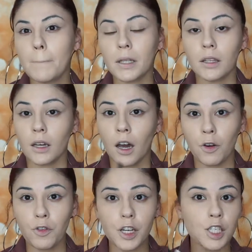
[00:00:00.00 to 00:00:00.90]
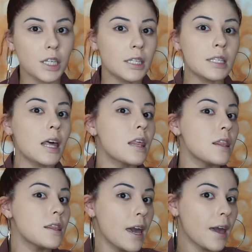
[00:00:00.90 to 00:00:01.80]
But the coverage is
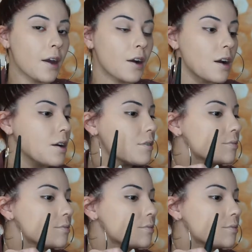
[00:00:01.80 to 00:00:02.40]
there.